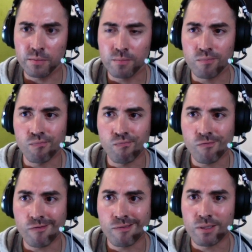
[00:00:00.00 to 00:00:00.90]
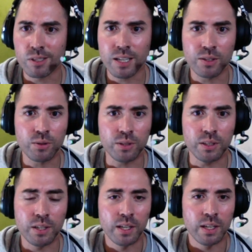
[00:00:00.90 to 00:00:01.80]
Hmm. It's not doing it.
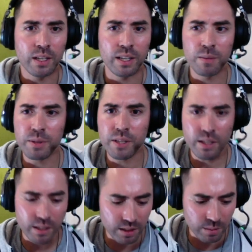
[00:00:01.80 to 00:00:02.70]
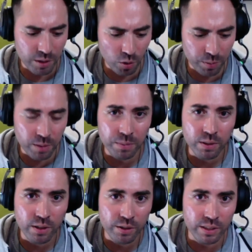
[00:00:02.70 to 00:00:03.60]
Let me uh, let me open up
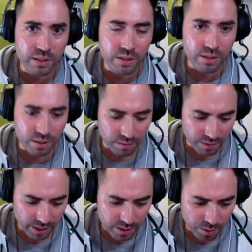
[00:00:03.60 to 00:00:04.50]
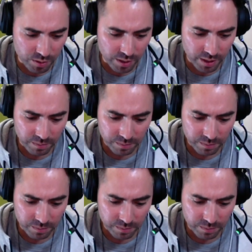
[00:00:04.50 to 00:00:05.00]
another instance of Exposé.